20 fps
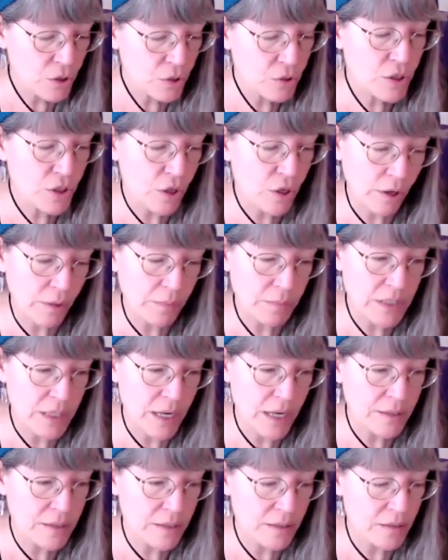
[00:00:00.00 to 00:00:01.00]
to
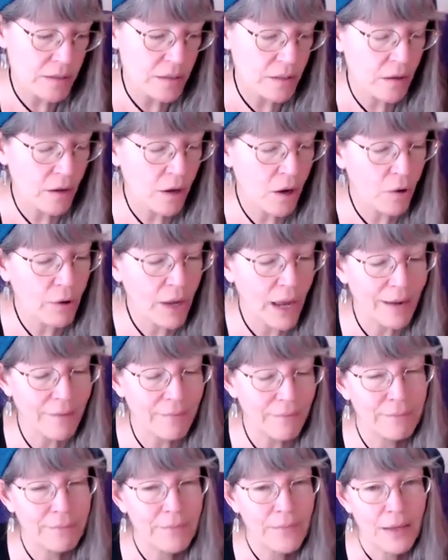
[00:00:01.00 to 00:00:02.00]
circumstances.
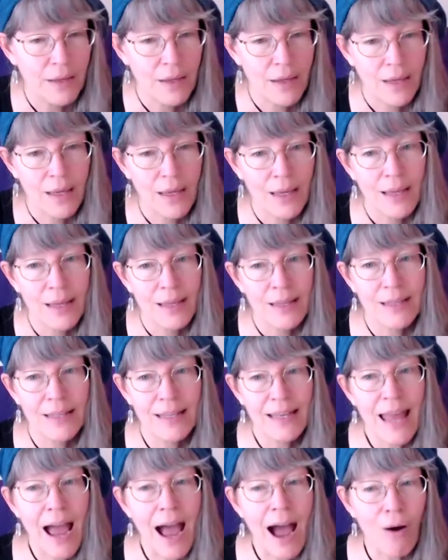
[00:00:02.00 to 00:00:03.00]
Okay,
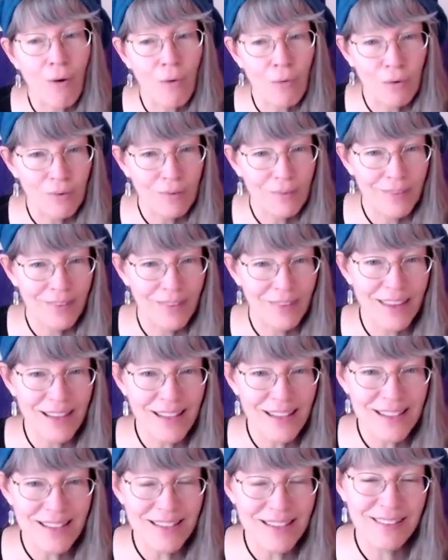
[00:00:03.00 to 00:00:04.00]
now
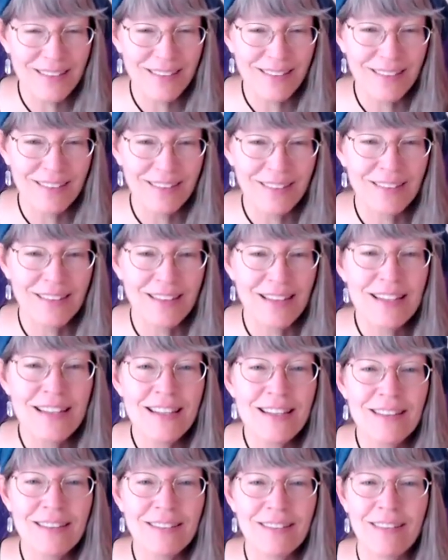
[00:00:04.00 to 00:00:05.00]
this
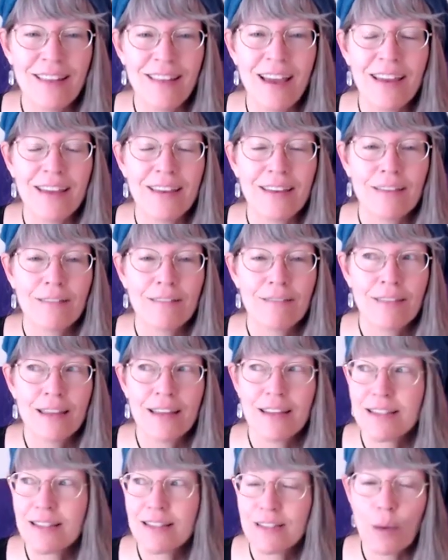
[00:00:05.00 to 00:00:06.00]
isn't like
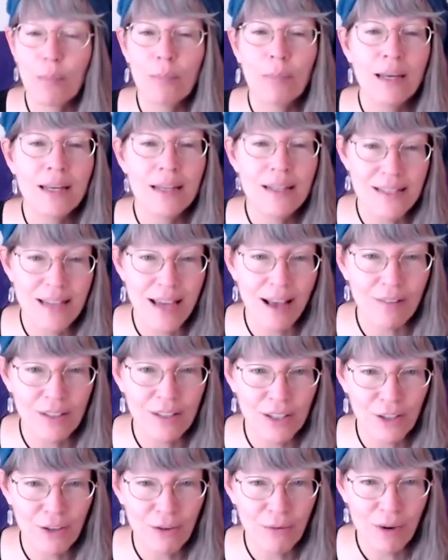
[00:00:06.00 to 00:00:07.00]
somebody
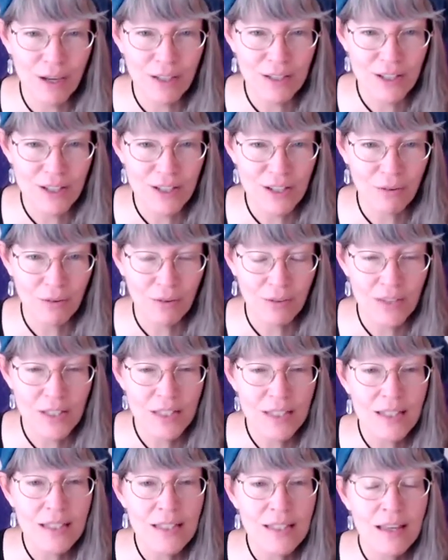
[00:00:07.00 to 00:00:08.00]
telling you what to do.
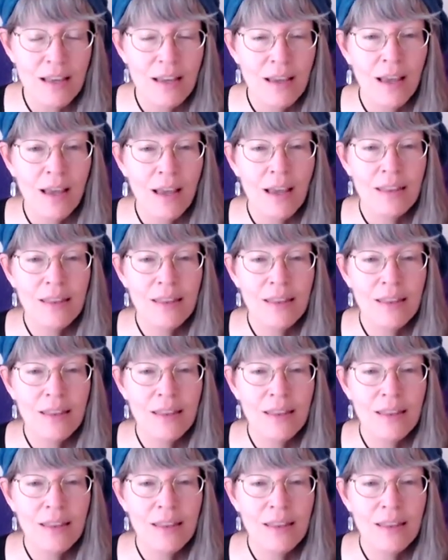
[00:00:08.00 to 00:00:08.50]
This is